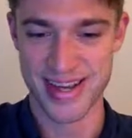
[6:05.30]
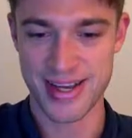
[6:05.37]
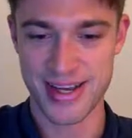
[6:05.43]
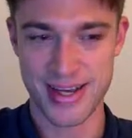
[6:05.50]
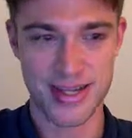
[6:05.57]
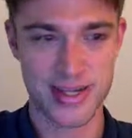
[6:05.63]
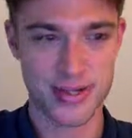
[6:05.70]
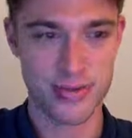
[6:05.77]

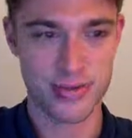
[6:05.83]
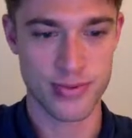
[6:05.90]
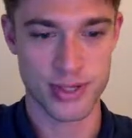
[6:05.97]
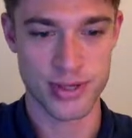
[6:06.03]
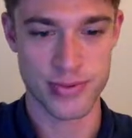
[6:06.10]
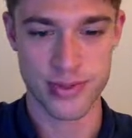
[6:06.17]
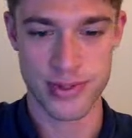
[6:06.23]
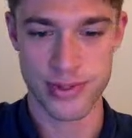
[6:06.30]
And
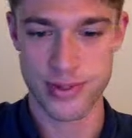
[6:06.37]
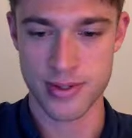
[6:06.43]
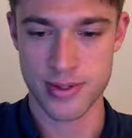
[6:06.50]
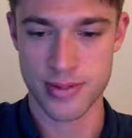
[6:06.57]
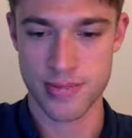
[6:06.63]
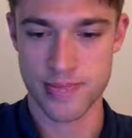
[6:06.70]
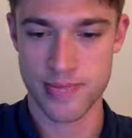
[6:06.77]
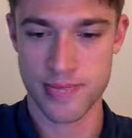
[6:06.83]
we will
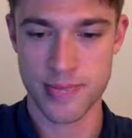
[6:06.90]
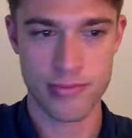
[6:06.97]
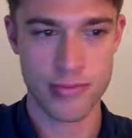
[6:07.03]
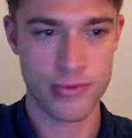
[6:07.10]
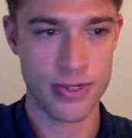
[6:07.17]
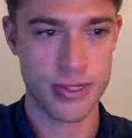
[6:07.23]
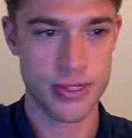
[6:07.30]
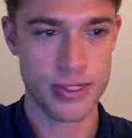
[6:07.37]

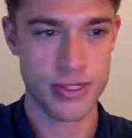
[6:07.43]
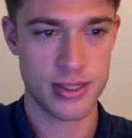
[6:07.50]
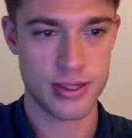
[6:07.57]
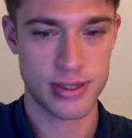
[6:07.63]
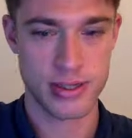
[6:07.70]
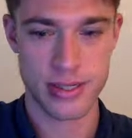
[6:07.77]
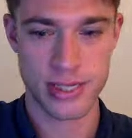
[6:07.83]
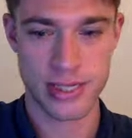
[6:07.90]
print
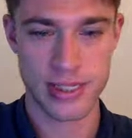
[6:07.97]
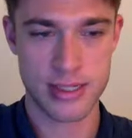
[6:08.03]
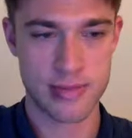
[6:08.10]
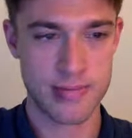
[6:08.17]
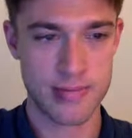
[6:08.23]
that.